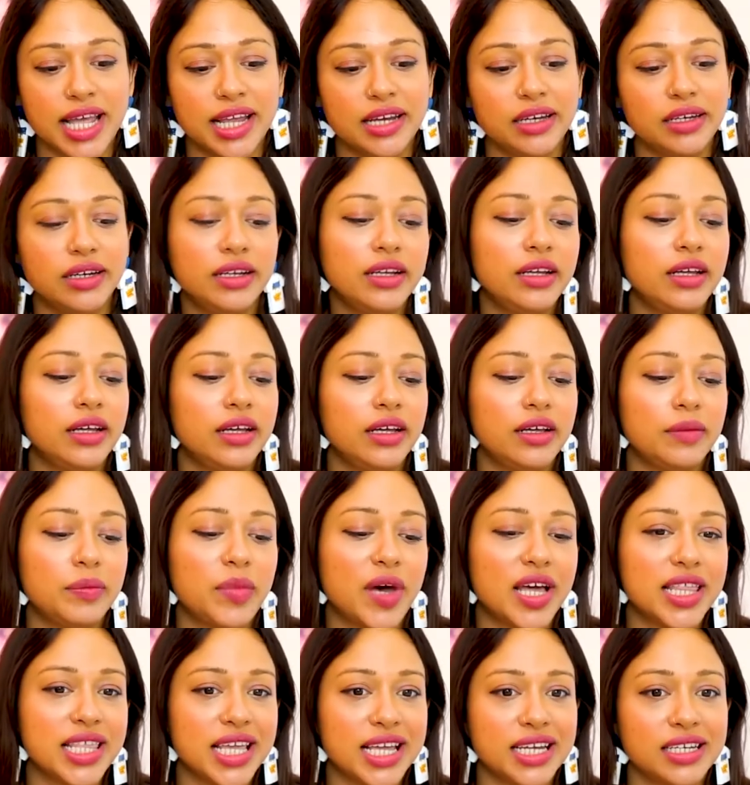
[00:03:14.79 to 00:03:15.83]
then
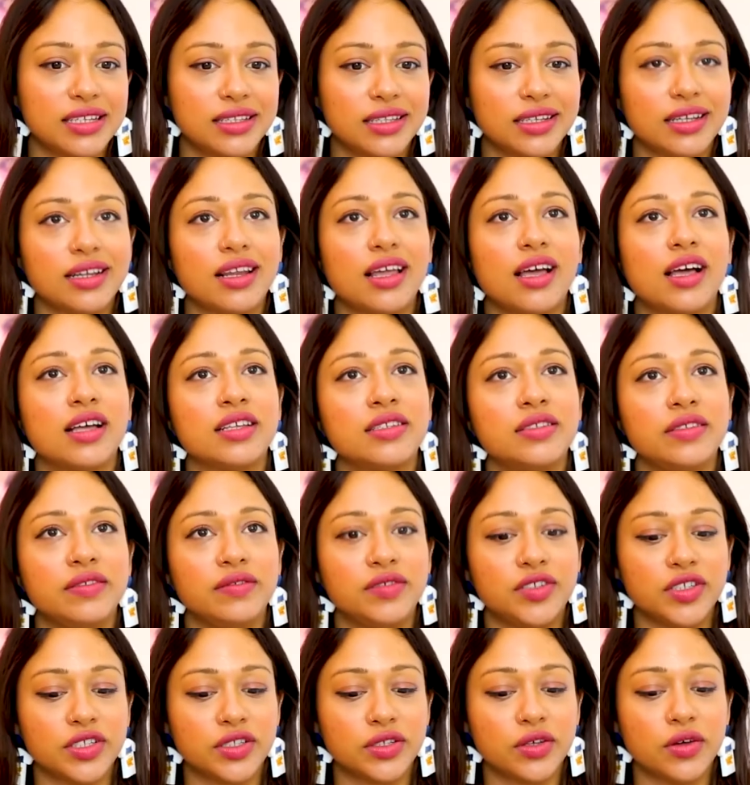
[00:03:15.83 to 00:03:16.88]
by the end of the class
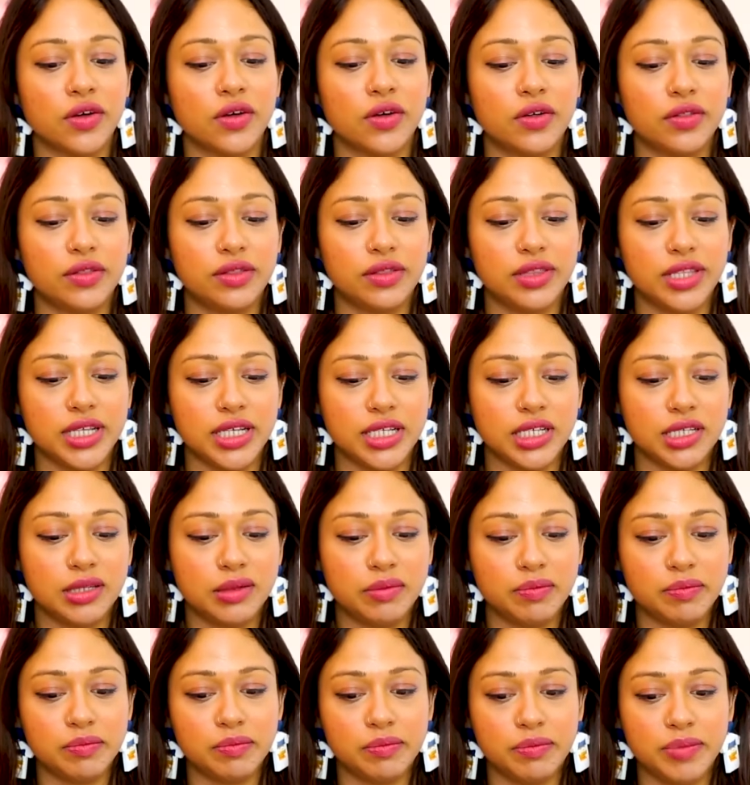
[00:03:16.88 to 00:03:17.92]
you've just got
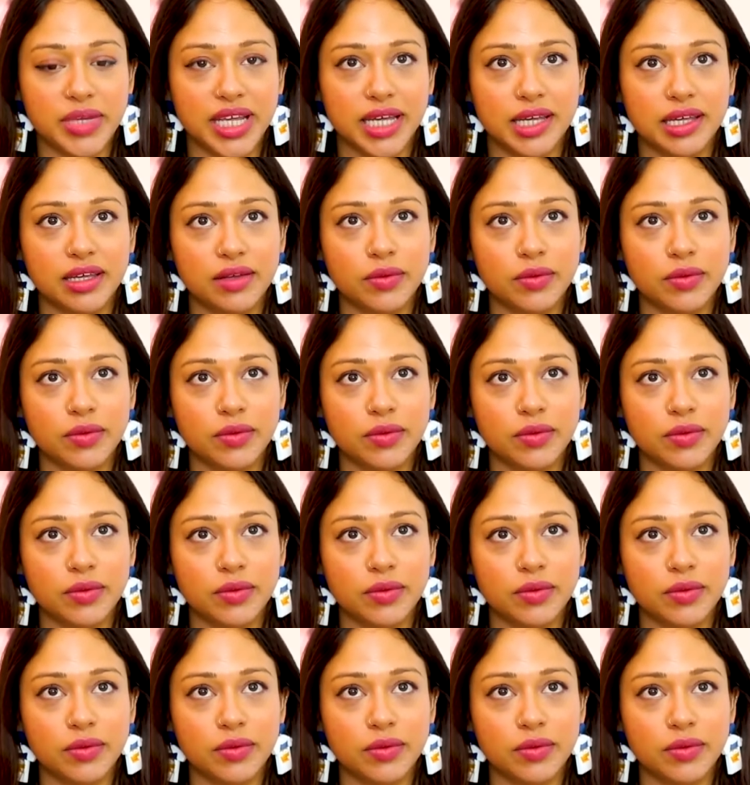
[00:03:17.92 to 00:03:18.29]
these big